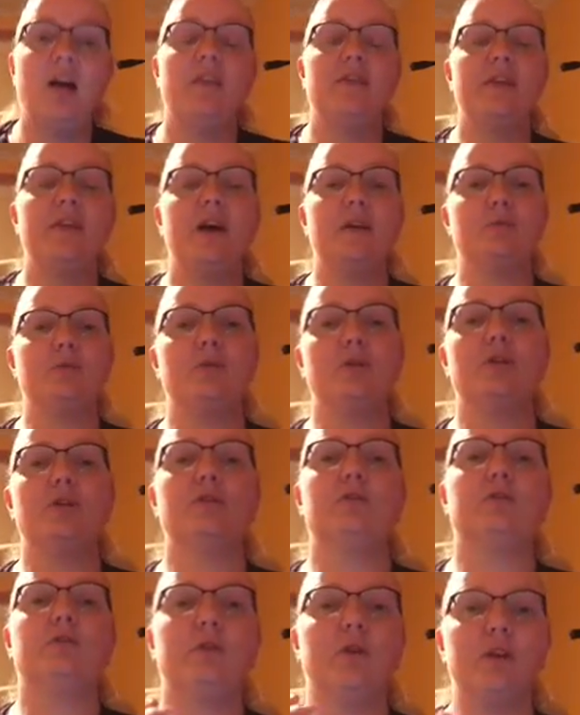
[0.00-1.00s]
That will
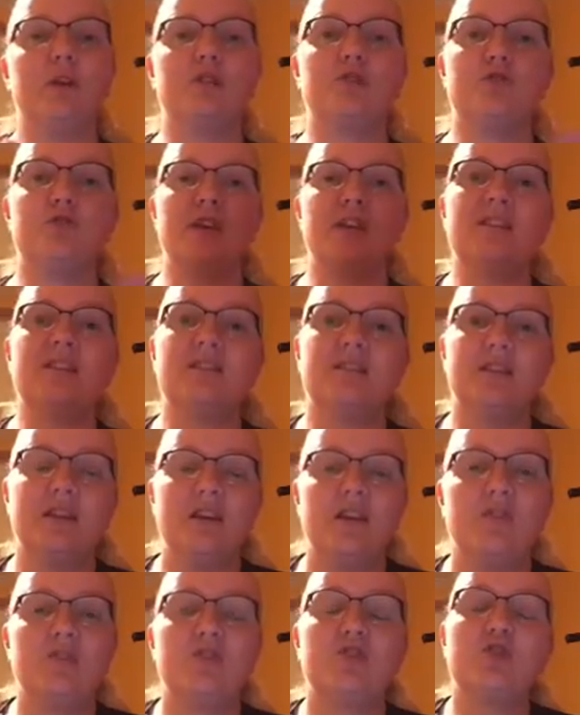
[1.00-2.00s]
also address
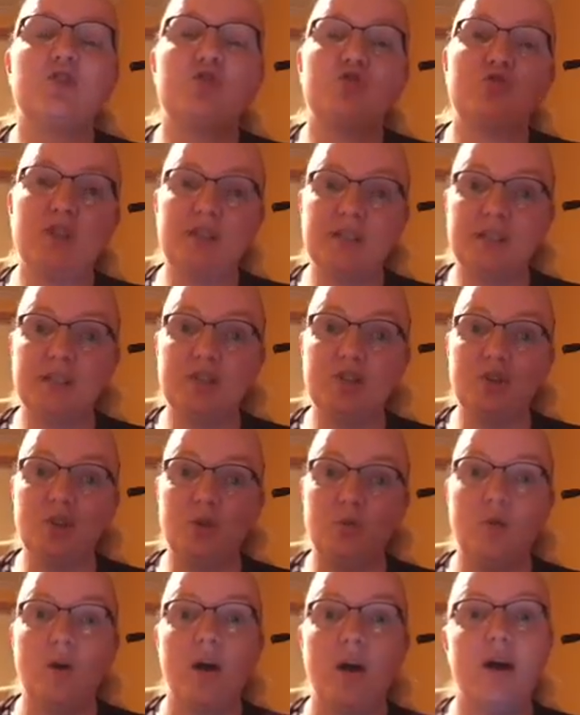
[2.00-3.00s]
the stress
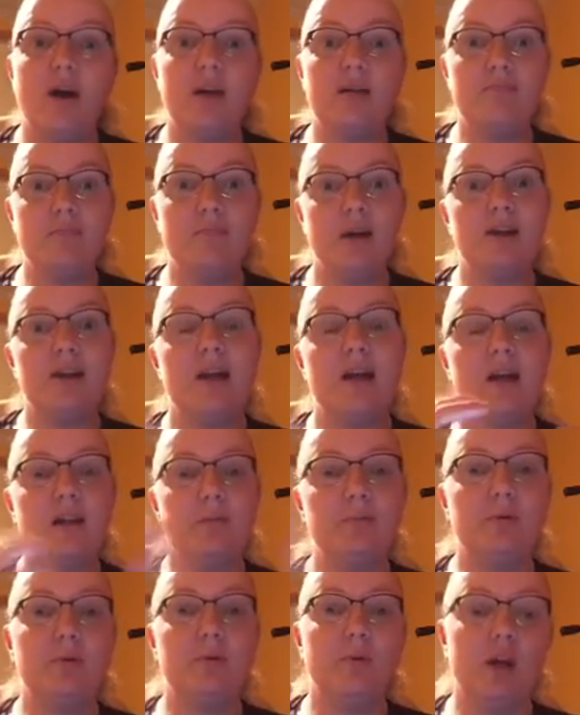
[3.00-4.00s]
issue and might
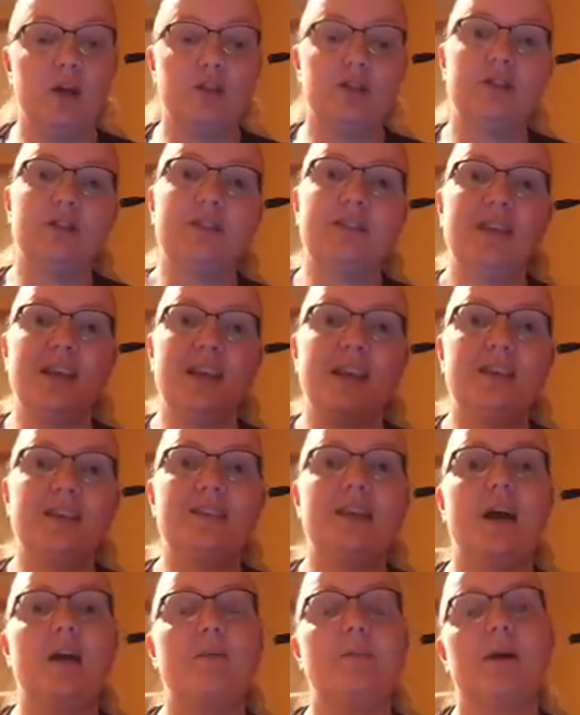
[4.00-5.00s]
help you actually take
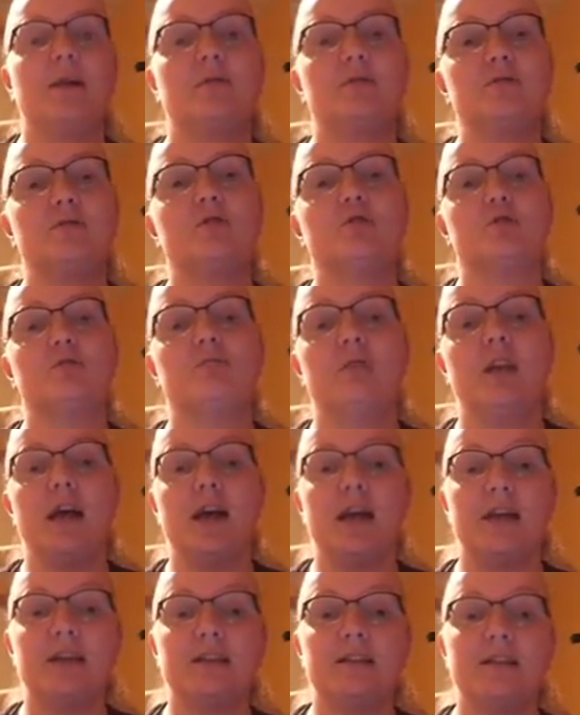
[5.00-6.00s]
time out to
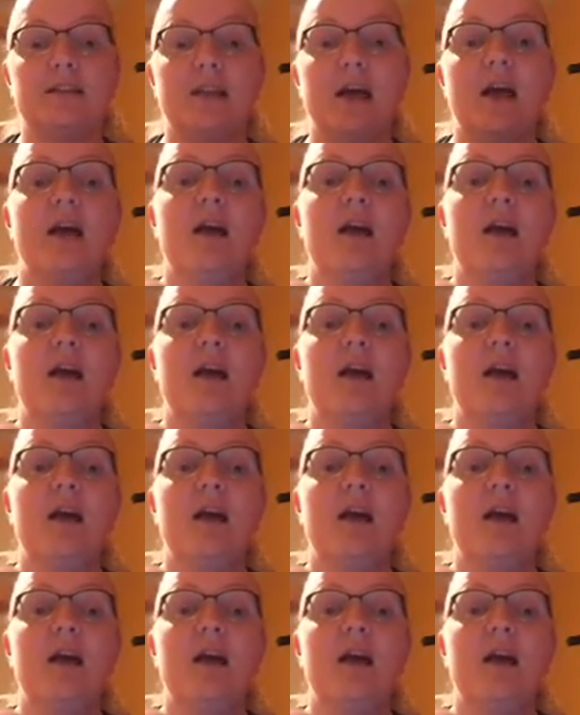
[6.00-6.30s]
relax.